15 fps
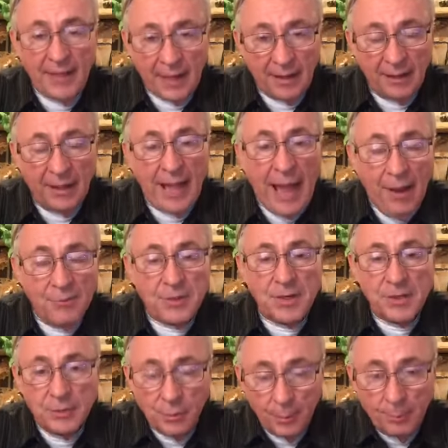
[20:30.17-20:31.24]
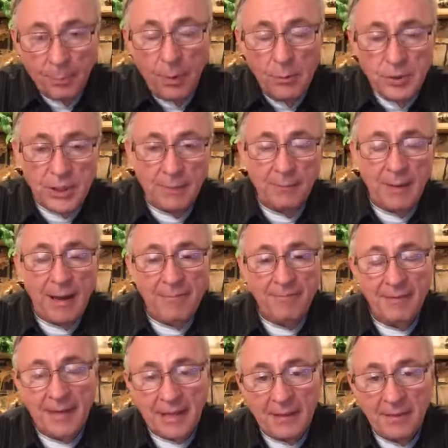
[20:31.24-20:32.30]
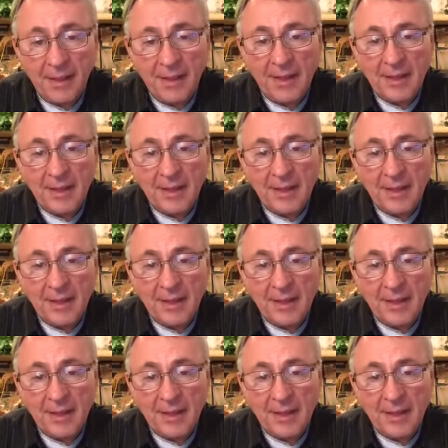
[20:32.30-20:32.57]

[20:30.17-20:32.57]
that allows us to approach Him by faith